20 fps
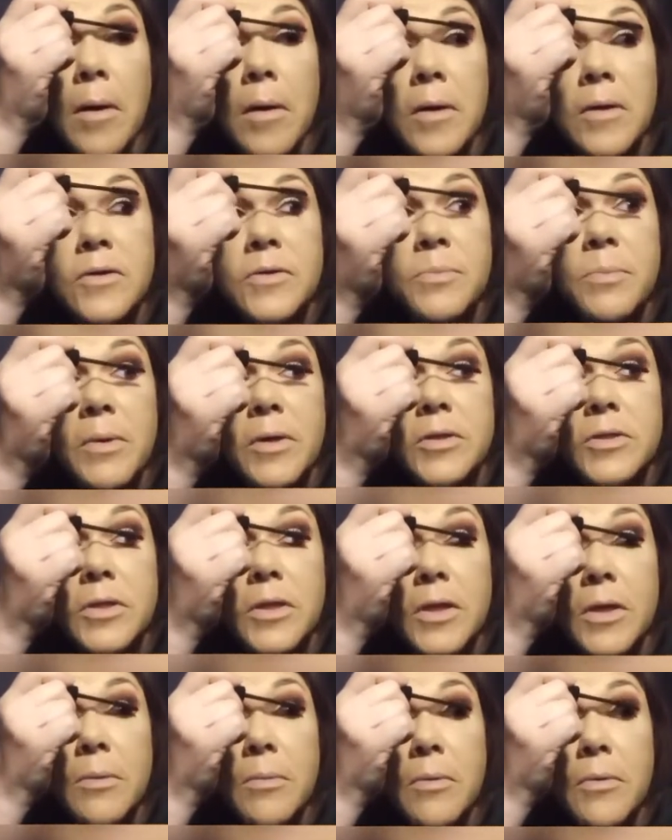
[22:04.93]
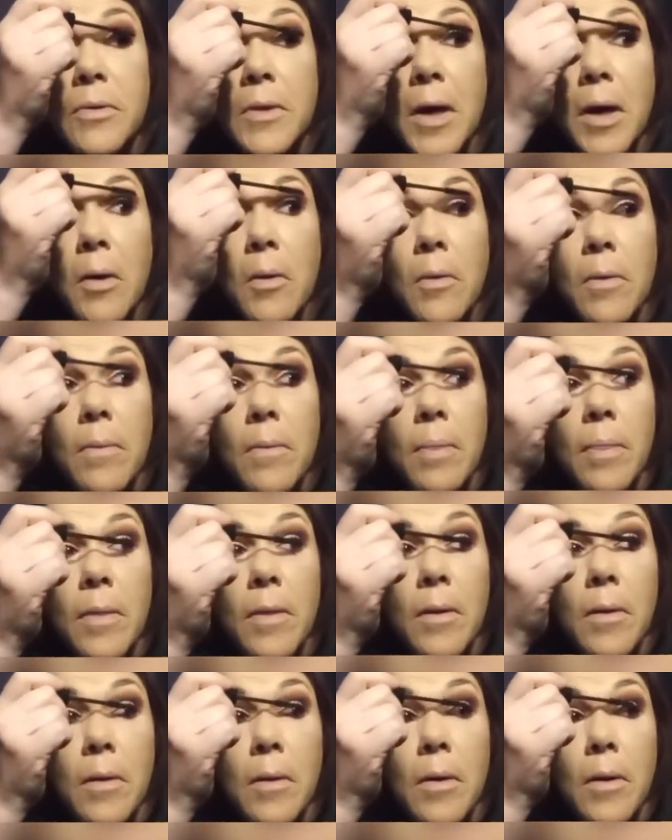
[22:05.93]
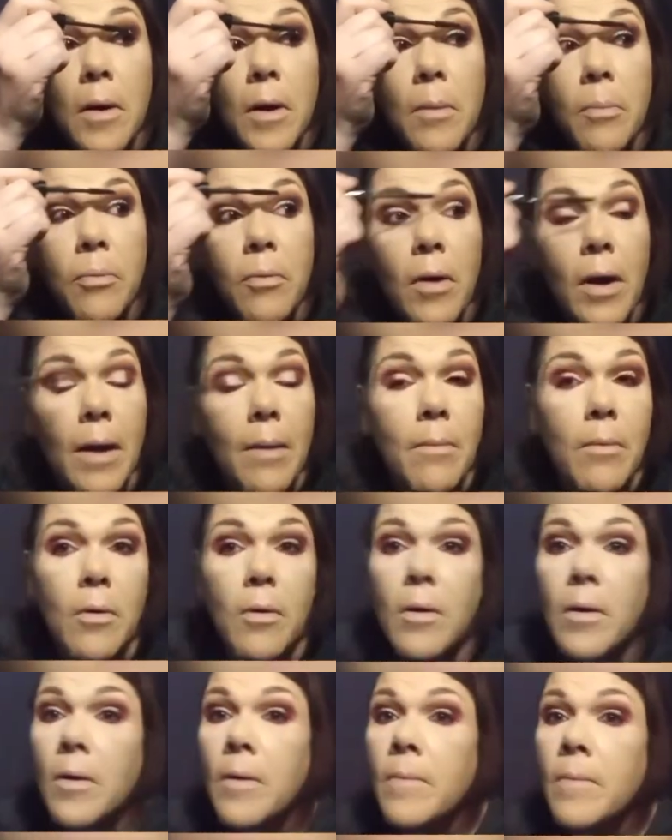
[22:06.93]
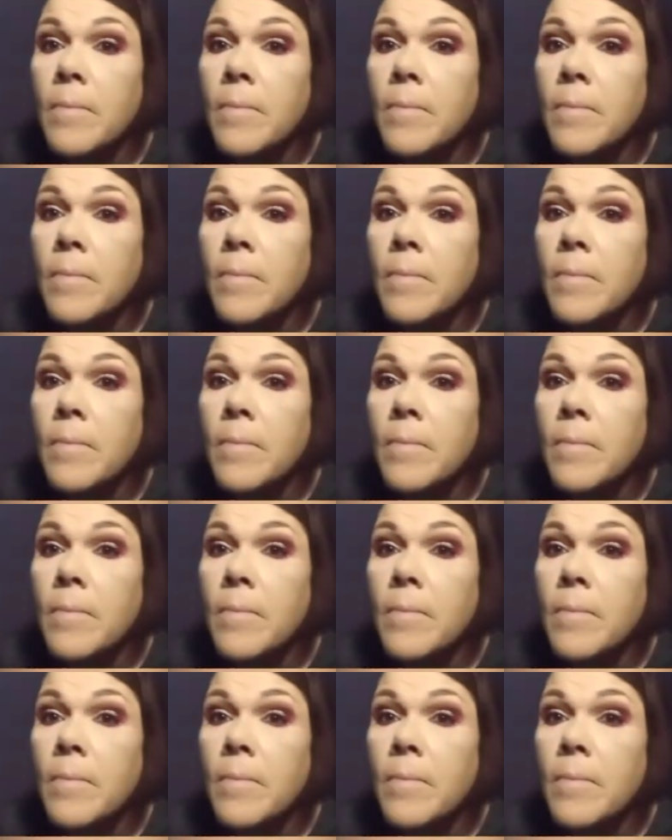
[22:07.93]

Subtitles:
especially without a primer.